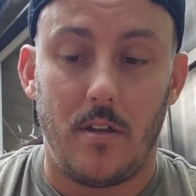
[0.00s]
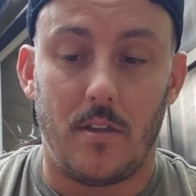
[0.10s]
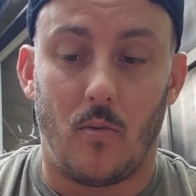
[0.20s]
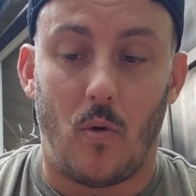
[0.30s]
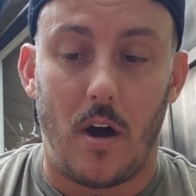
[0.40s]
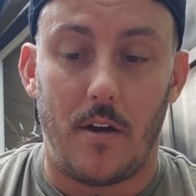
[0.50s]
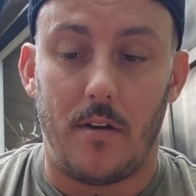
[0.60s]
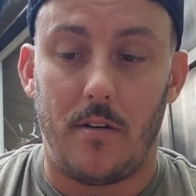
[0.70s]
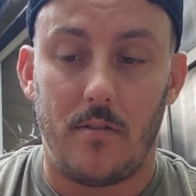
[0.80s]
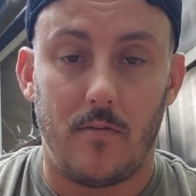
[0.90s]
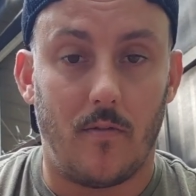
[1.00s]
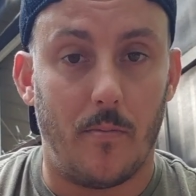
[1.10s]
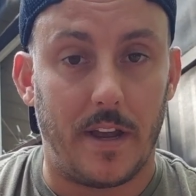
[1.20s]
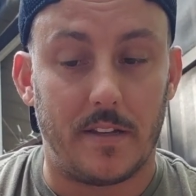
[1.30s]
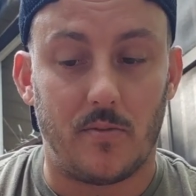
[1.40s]
the water will
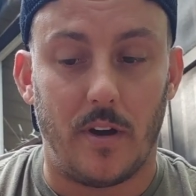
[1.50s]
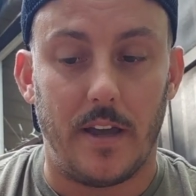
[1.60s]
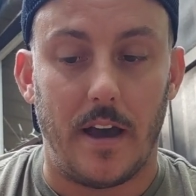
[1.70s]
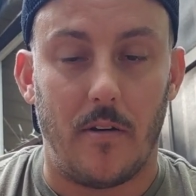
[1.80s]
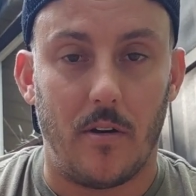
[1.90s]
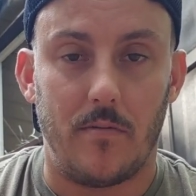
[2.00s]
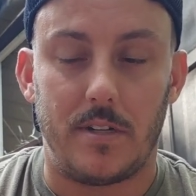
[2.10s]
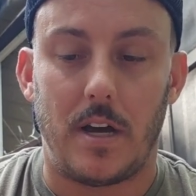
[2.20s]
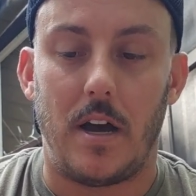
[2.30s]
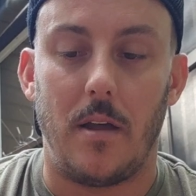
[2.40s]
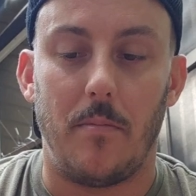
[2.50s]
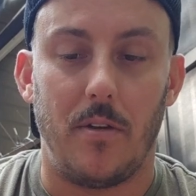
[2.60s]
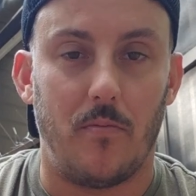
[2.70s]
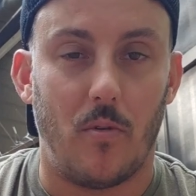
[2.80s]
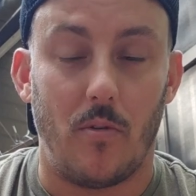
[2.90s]
make its way out over time.
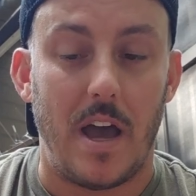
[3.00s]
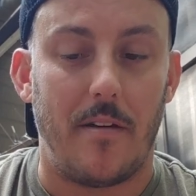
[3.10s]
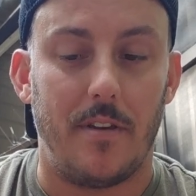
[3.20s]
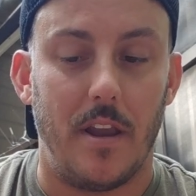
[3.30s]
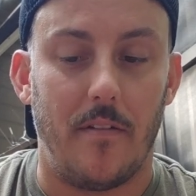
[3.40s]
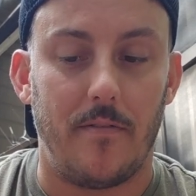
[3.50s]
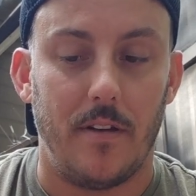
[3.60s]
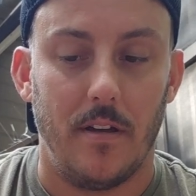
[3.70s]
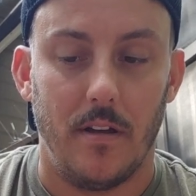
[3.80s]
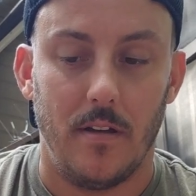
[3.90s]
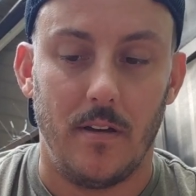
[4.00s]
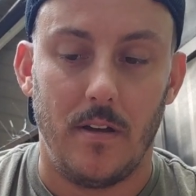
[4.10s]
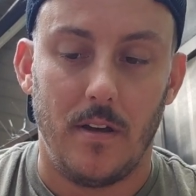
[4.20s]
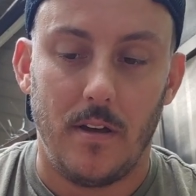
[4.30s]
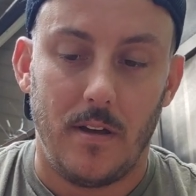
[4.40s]
It won't have enough
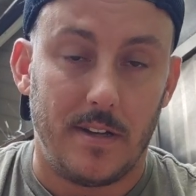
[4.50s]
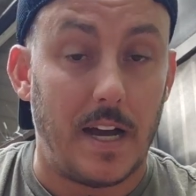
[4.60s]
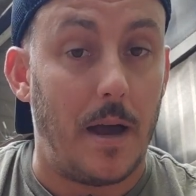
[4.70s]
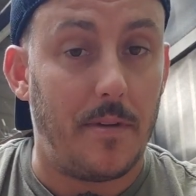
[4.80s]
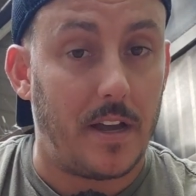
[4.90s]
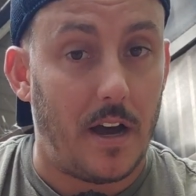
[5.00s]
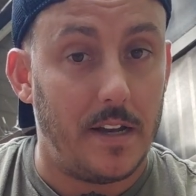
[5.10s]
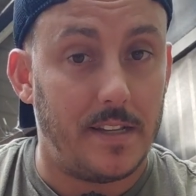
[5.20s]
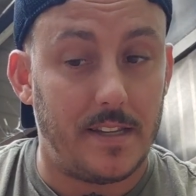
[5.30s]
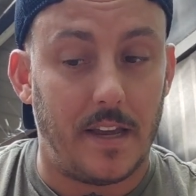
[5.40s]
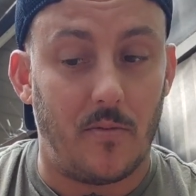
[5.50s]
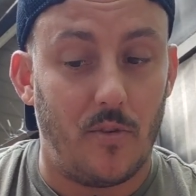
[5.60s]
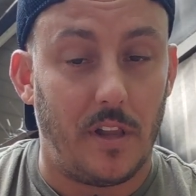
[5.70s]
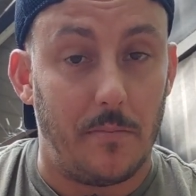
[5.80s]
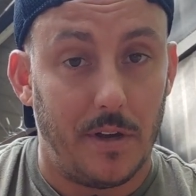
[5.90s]
time to condensate and
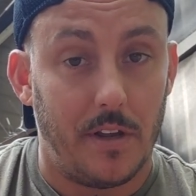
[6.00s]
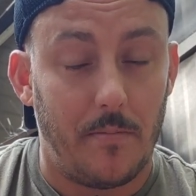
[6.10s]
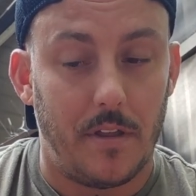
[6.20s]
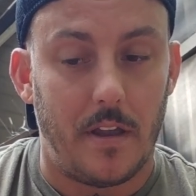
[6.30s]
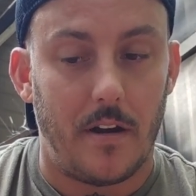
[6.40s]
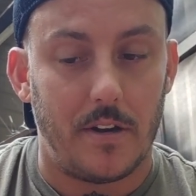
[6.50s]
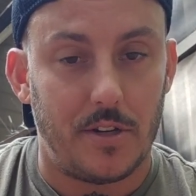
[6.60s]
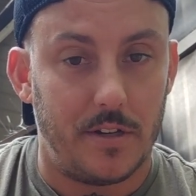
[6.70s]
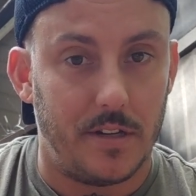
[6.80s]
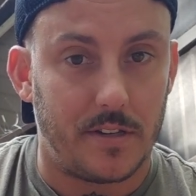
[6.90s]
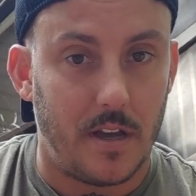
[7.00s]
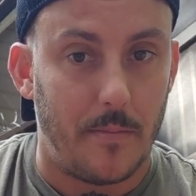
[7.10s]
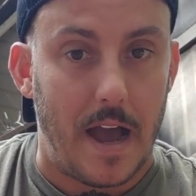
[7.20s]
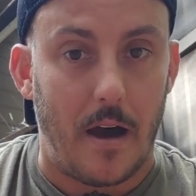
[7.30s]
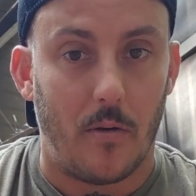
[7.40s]
really build up in there. It should just come
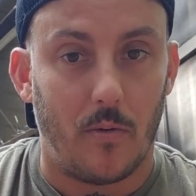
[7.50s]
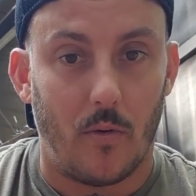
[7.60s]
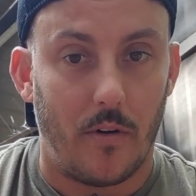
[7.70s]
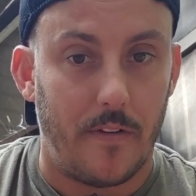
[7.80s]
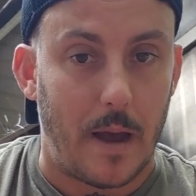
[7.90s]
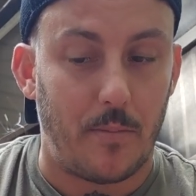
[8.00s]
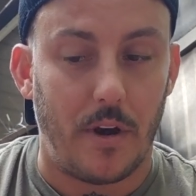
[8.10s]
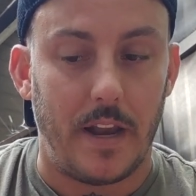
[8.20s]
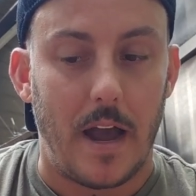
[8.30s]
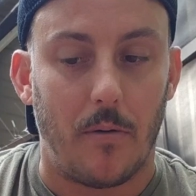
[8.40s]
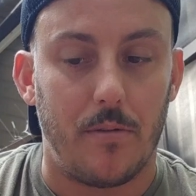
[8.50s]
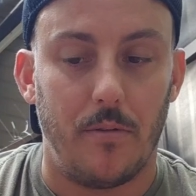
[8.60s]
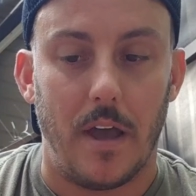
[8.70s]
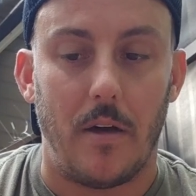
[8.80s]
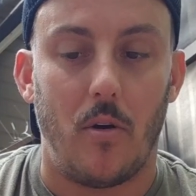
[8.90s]
out or evaporate out through
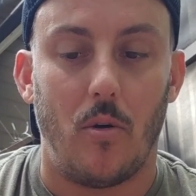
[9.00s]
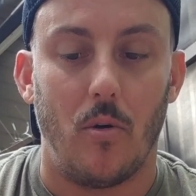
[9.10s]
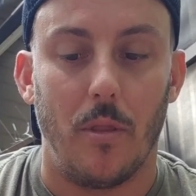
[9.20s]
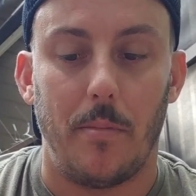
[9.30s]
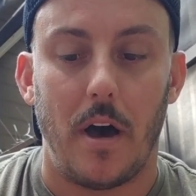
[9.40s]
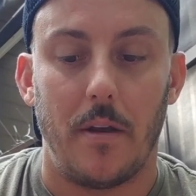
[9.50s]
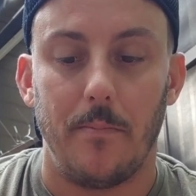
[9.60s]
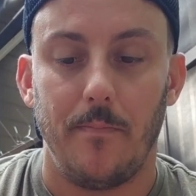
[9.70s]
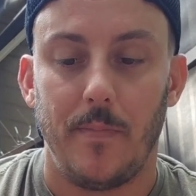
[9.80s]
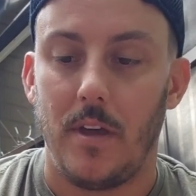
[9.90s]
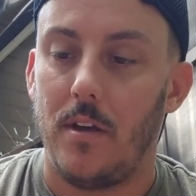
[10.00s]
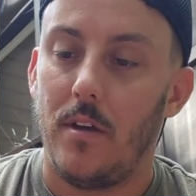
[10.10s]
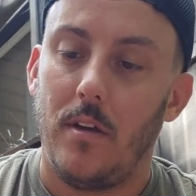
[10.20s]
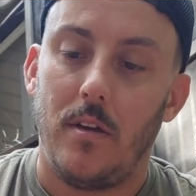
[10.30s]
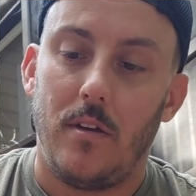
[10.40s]
that hole in the bottom.
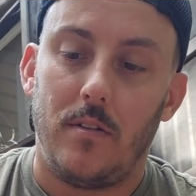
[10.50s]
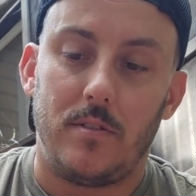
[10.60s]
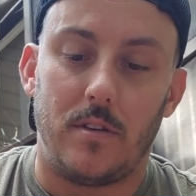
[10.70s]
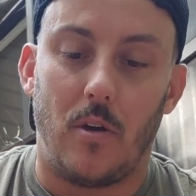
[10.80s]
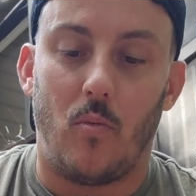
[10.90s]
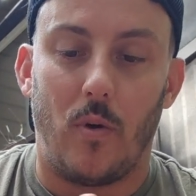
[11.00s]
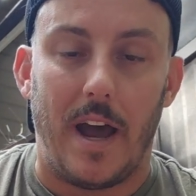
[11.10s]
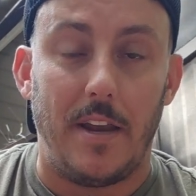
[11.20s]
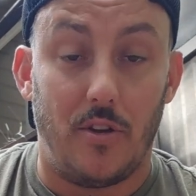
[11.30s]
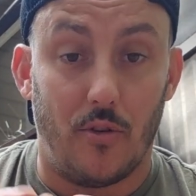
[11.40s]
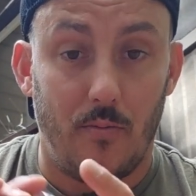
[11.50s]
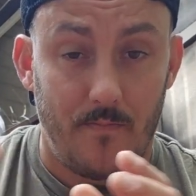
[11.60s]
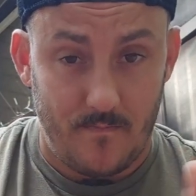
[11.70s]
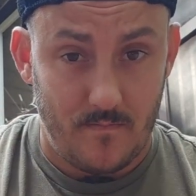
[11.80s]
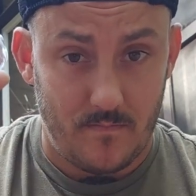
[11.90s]
So what I do
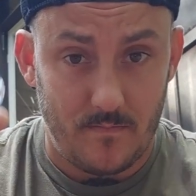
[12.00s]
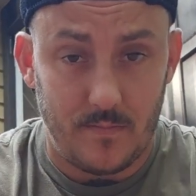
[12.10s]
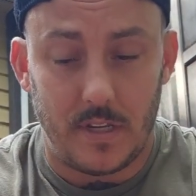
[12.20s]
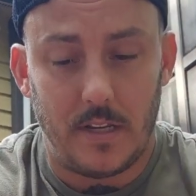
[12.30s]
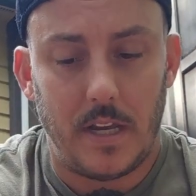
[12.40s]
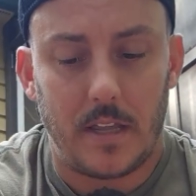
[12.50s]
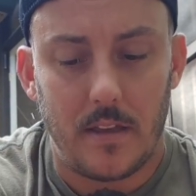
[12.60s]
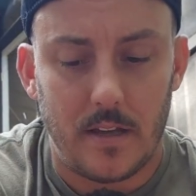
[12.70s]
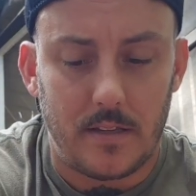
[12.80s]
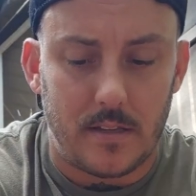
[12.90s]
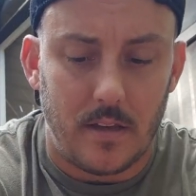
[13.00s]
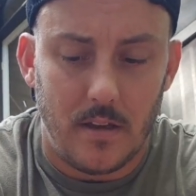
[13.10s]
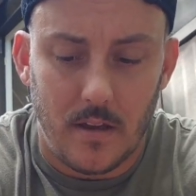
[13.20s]
is I take this,